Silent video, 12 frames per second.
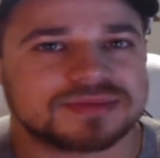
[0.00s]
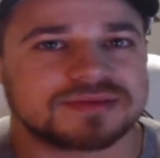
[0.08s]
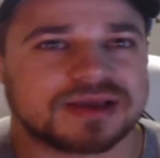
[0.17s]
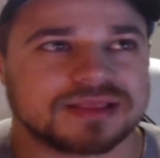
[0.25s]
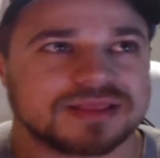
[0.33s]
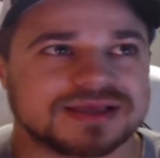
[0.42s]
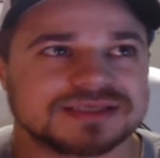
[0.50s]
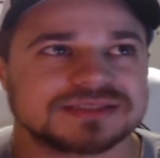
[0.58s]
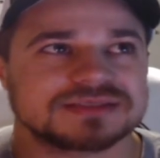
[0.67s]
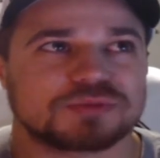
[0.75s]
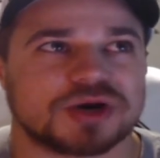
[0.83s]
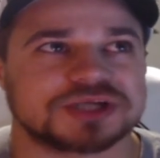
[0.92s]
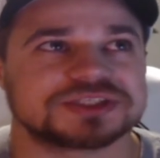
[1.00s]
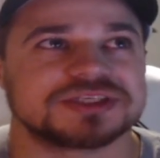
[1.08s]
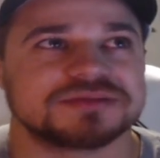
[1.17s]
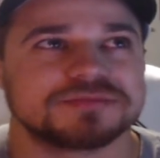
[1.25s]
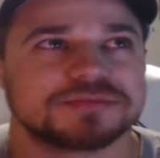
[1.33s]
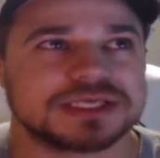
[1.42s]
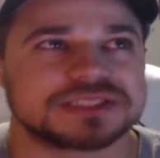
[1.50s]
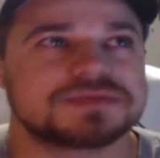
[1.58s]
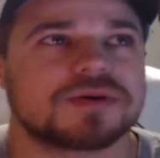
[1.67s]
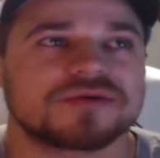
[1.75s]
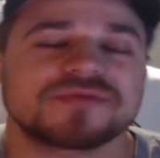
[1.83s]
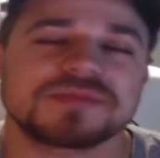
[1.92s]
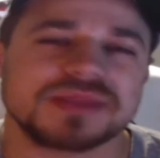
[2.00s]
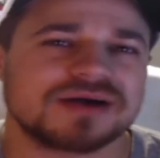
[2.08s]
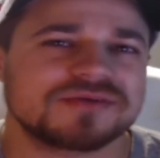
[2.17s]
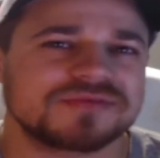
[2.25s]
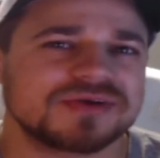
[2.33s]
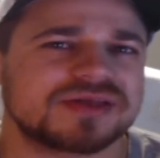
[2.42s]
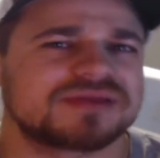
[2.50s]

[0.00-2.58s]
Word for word: I like watching baseball from the outfield.